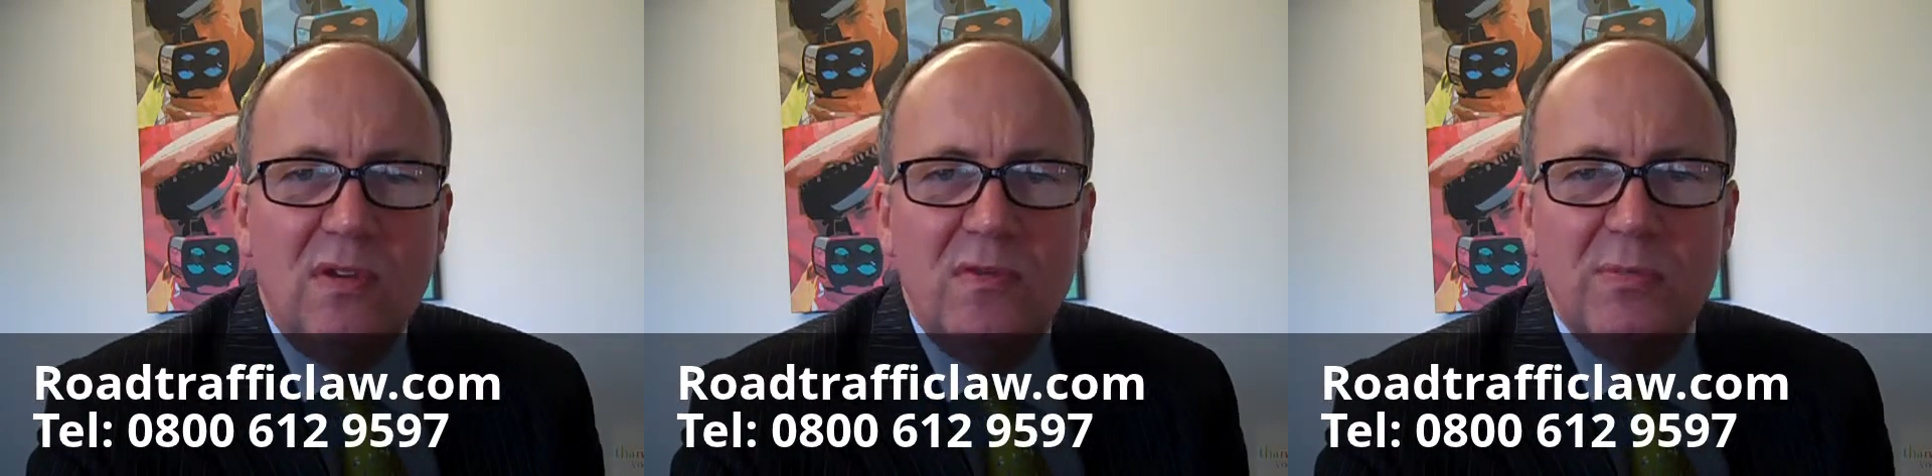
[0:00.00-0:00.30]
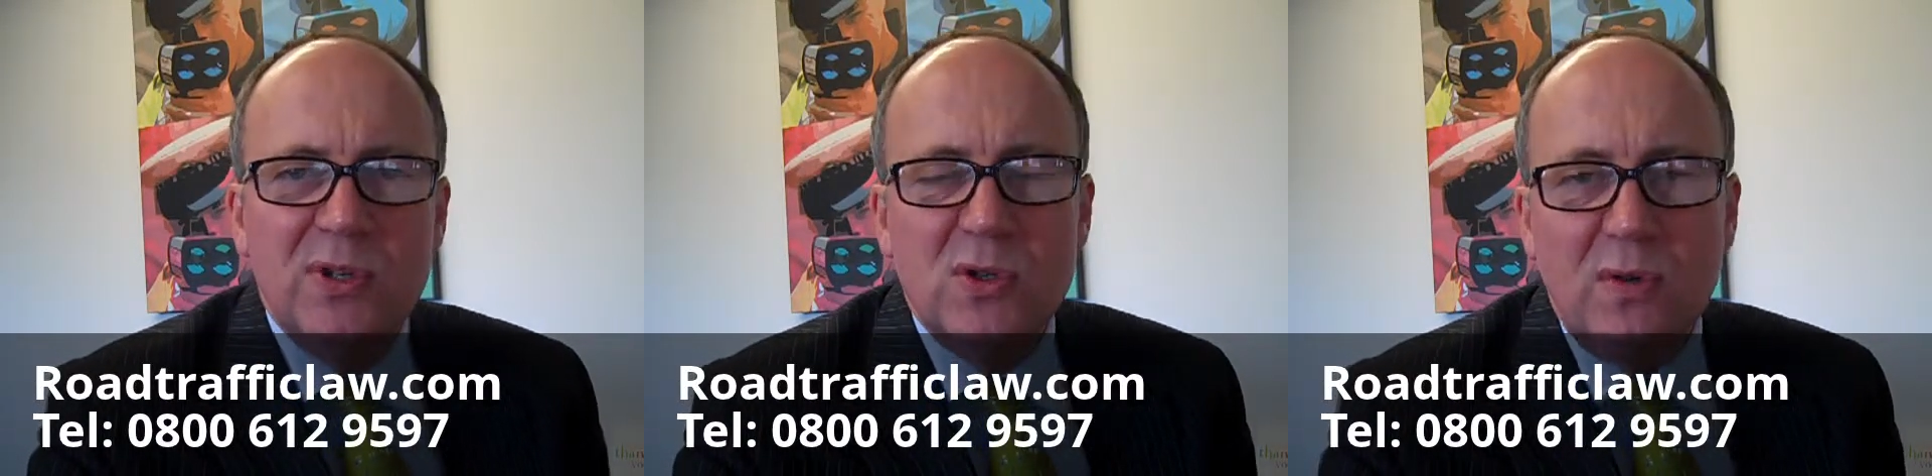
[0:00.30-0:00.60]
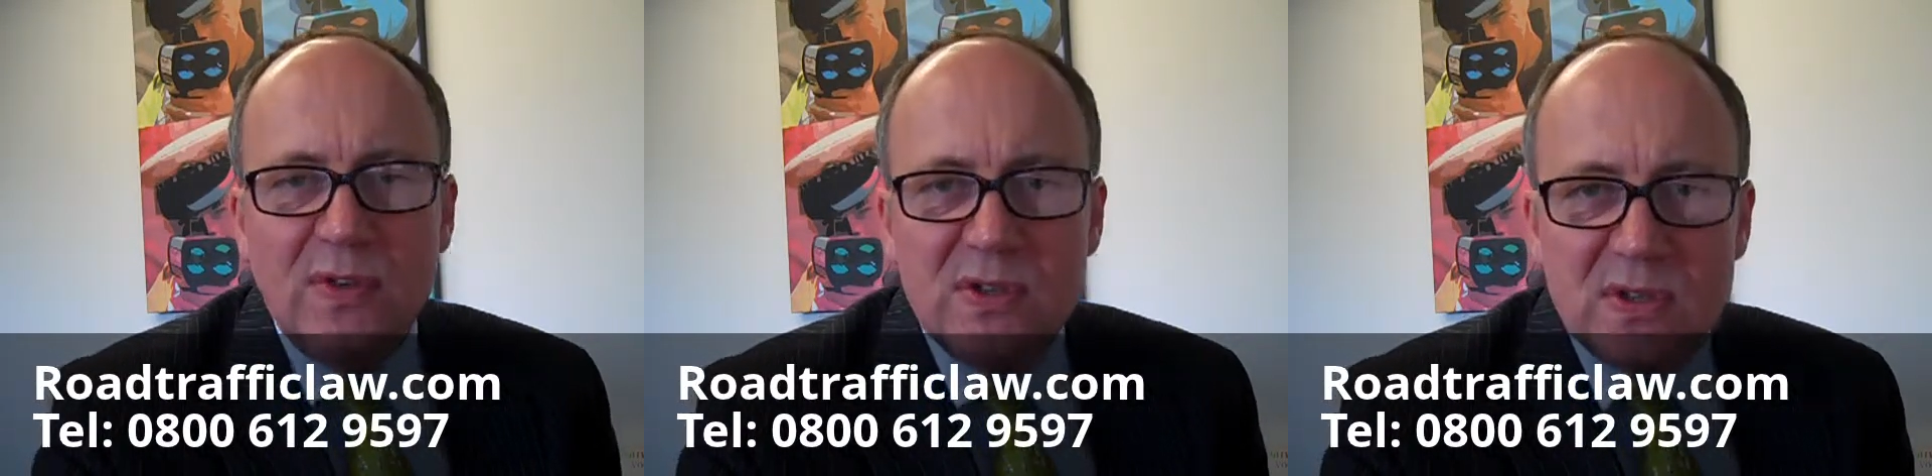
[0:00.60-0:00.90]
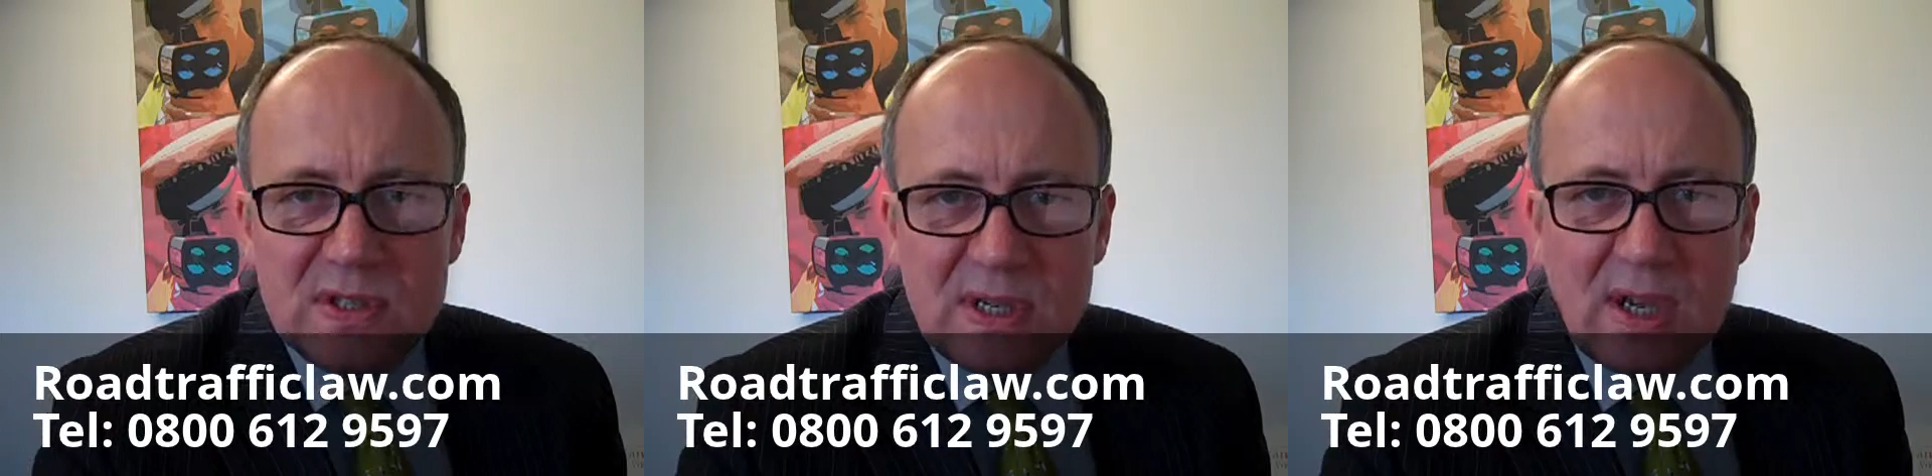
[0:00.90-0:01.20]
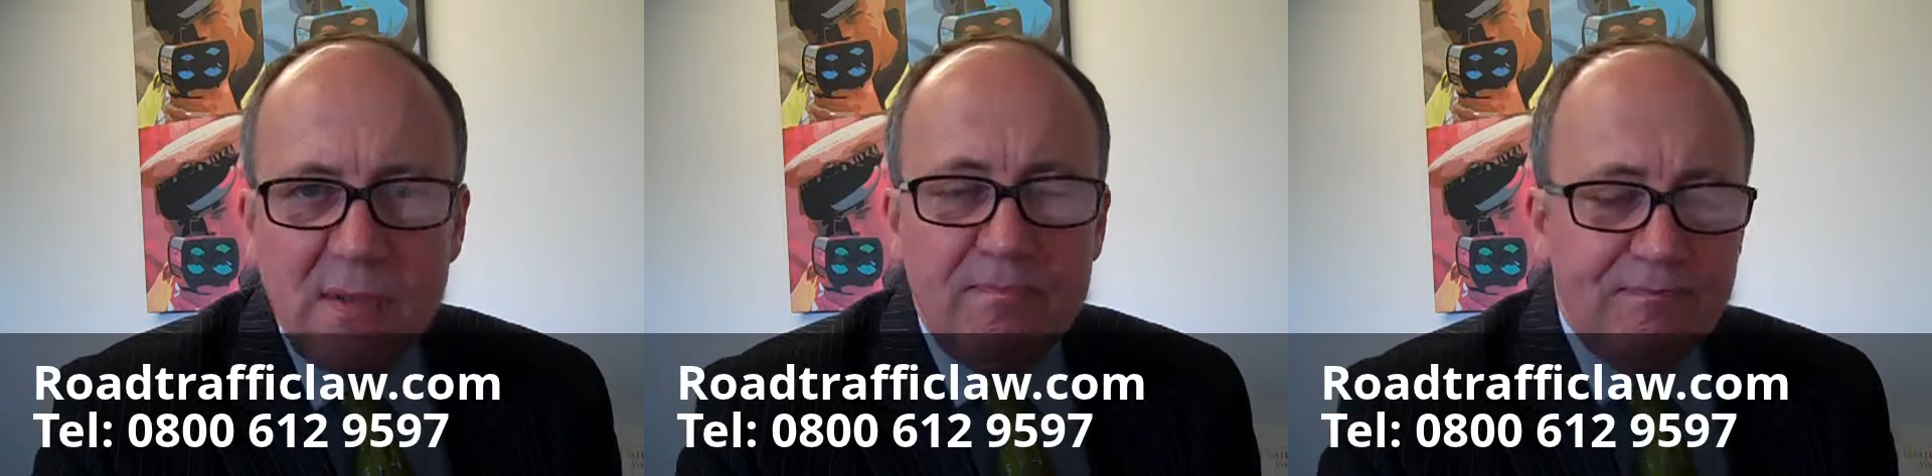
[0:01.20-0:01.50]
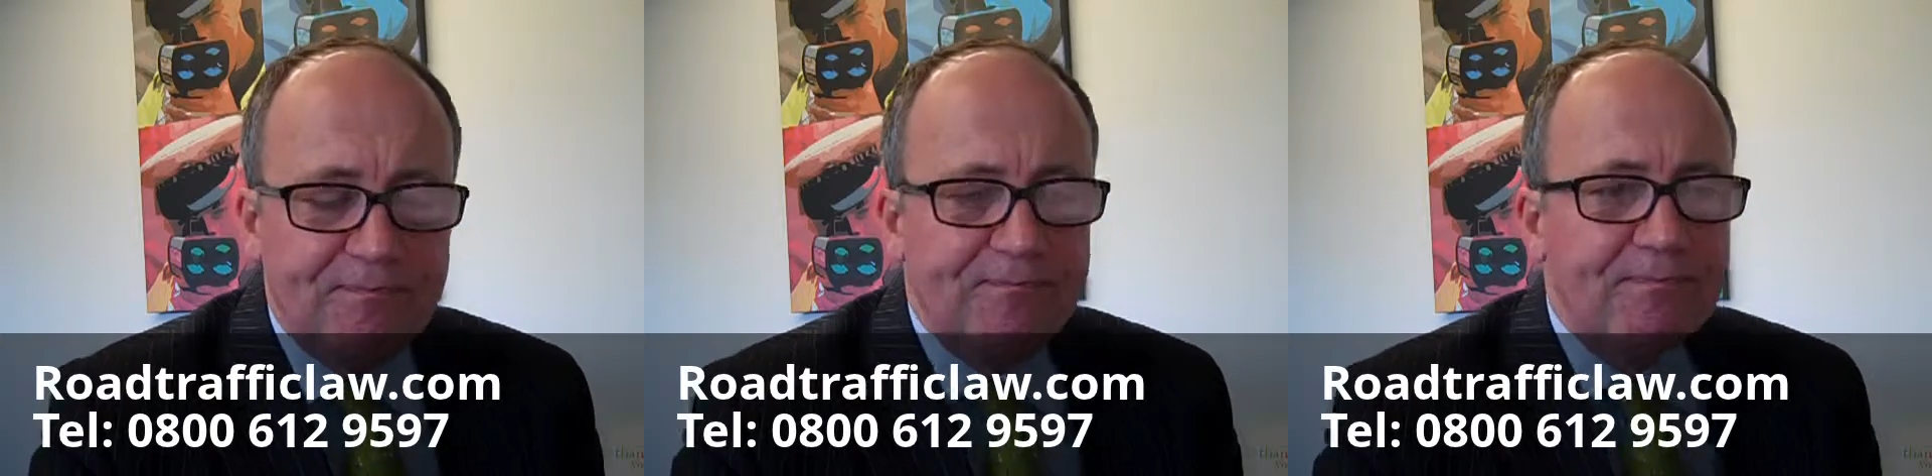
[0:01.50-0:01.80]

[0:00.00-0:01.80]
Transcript: of police officers' time.